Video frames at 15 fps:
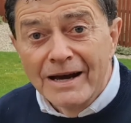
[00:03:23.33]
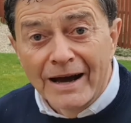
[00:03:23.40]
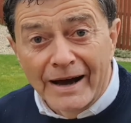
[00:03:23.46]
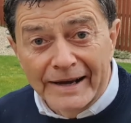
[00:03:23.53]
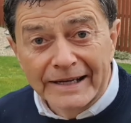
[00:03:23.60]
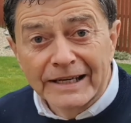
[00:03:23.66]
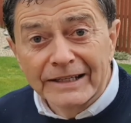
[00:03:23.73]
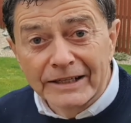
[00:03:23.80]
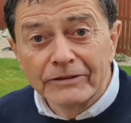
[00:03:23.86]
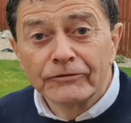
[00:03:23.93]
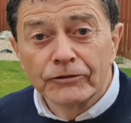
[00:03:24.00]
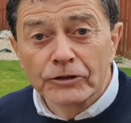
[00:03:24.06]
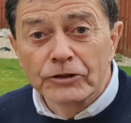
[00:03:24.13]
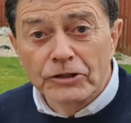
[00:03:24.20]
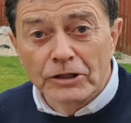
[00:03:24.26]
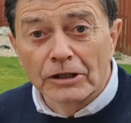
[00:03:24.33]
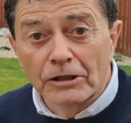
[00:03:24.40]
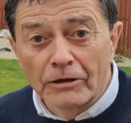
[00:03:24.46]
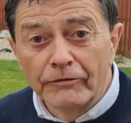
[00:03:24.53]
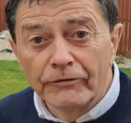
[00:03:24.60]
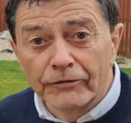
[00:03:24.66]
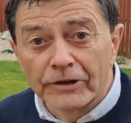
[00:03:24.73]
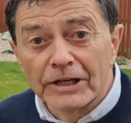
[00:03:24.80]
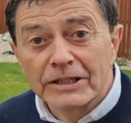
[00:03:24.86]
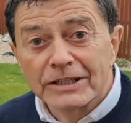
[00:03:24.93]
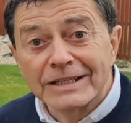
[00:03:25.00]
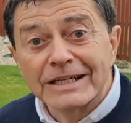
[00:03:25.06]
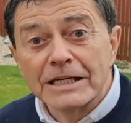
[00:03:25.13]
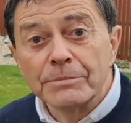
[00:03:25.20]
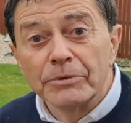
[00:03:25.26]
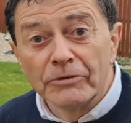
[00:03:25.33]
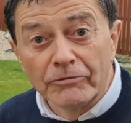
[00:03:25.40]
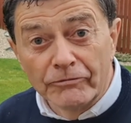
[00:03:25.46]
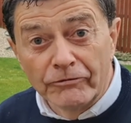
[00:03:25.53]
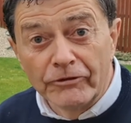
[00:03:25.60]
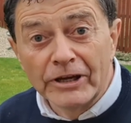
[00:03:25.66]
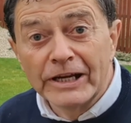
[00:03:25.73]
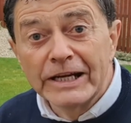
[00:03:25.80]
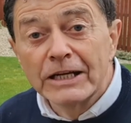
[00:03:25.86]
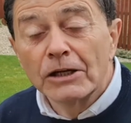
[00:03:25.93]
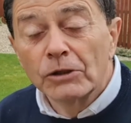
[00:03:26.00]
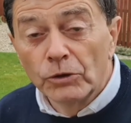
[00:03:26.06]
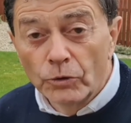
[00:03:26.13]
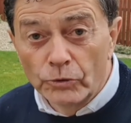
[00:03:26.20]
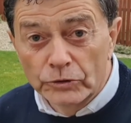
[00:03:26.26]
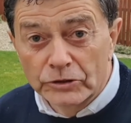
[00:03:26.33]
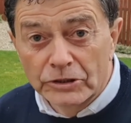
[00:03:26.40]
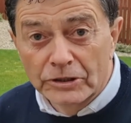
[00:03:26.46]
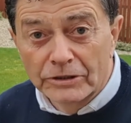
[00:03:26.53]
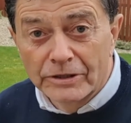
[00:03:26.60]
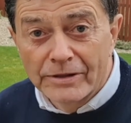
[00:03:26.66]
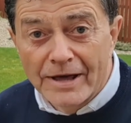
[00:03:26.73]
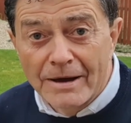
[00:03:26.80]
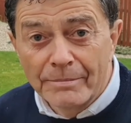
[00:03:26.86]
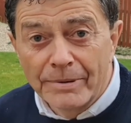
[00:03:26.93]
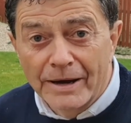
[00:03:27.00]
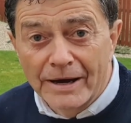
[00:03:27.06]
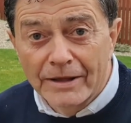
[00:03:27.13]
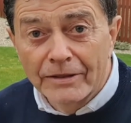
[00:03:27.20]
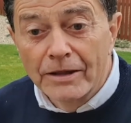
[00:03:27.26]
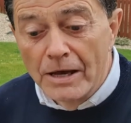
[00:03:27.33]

I can influence the club face and keep it very close to that path,